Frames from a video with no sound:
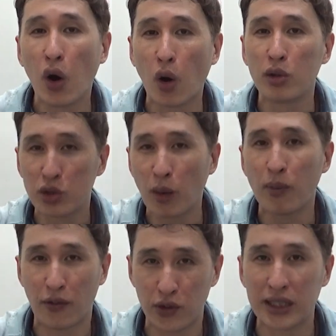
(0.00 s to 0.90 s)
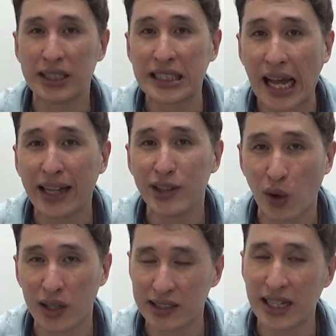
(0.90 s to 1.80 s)
on top of the Sand
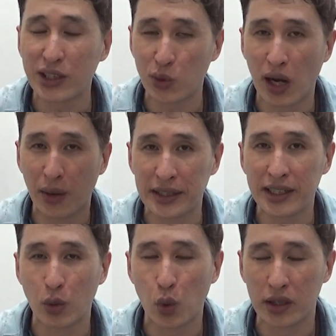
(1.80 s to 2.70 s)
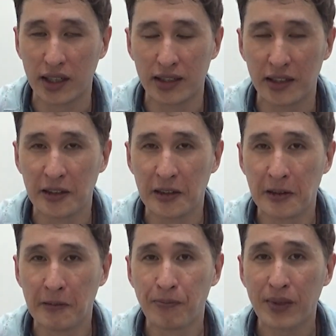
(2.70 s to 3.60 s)
dollars that you are already awarded.
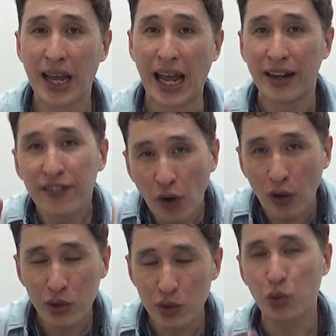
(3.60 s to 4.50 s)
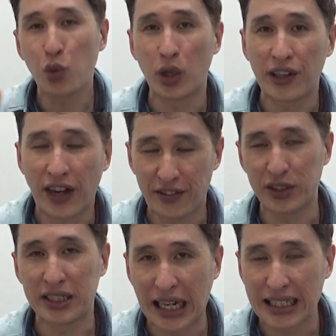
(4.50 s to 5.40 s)
And for you to qualify for
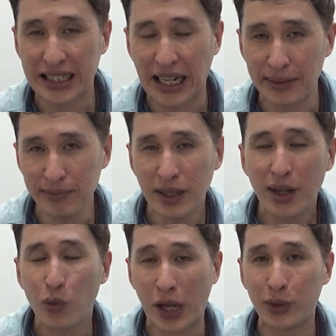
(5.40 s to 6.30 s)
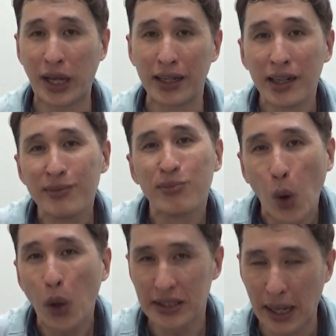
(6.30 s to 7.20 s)
the next game, where you can earn
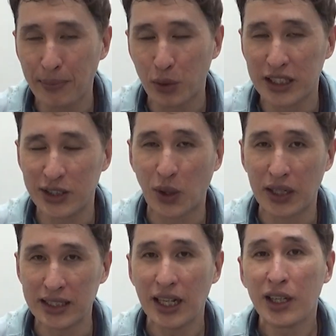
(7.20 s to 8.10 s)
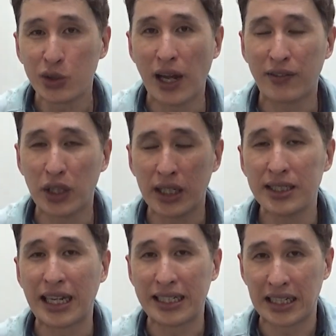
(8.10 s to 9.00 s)
more Sand bonus dollars, you have to
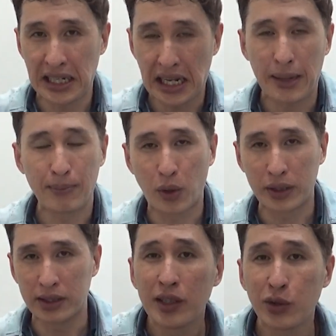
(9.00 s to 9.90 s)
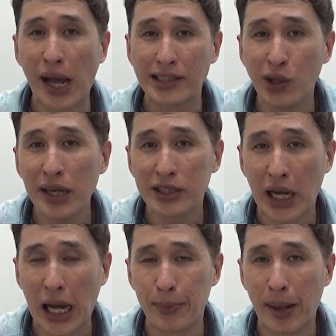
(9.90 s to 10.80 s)
earn another 8 points. So as long as you
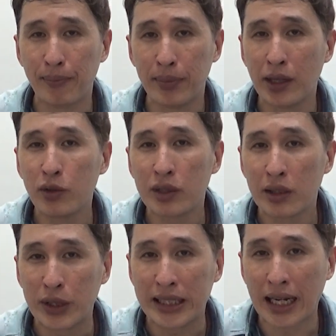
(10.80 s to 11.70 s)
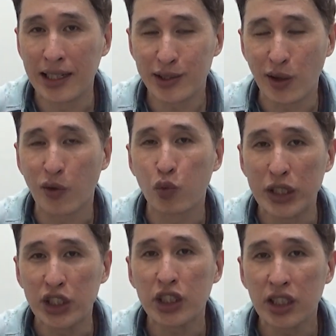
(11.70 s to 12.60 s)
are a member, regardless of
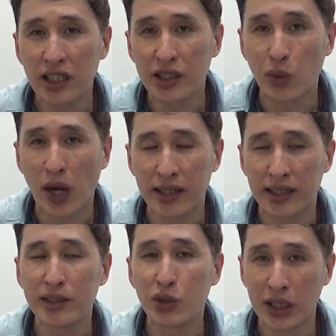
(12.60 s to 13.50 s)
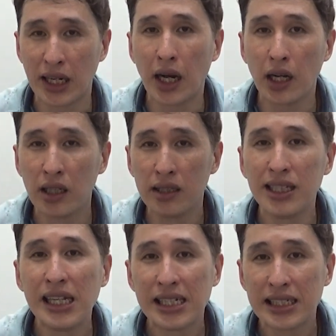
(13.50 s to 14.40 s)
which tier you are in, you're gonna
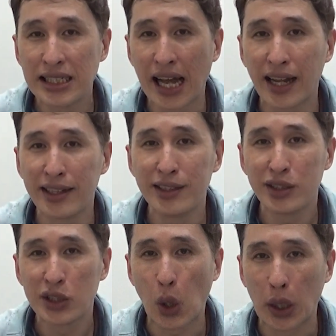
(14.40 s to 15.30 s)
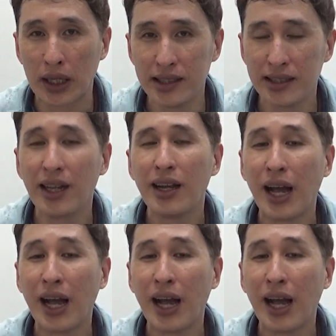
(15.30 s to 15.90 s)
earn Sand dollars